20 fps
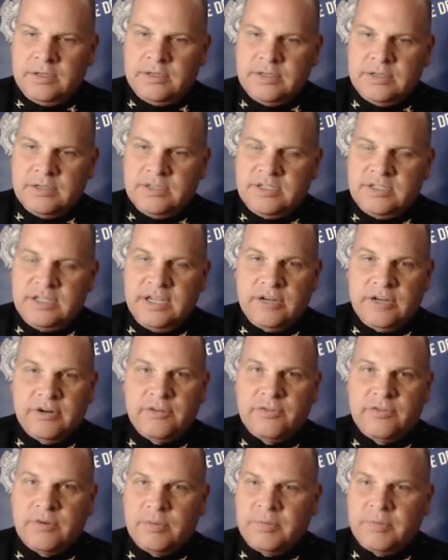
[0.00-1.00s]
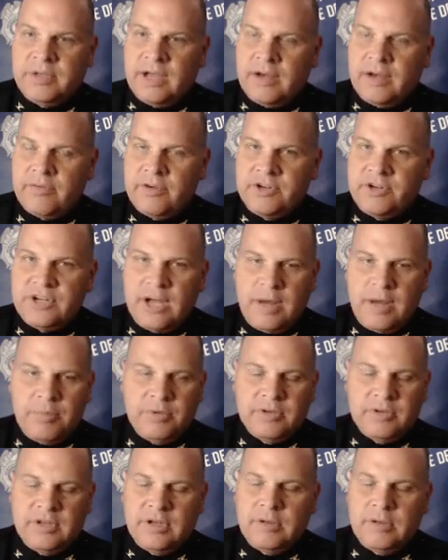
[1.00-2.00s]
Singers from Calvary
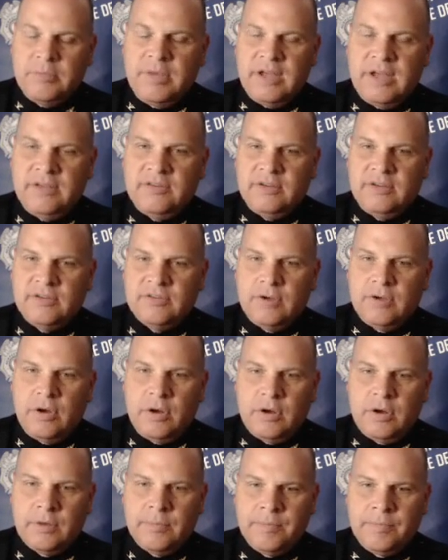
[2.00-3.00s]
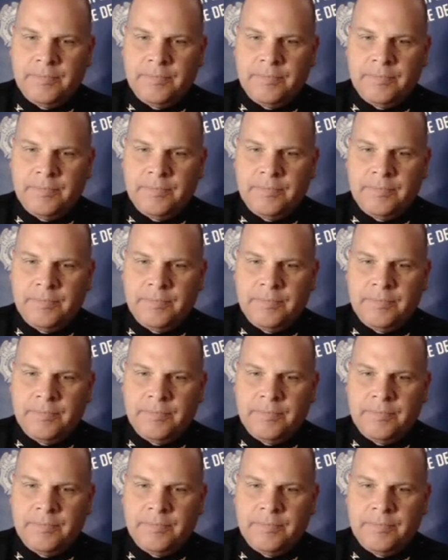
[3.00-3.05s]
Chapel did an amazing song.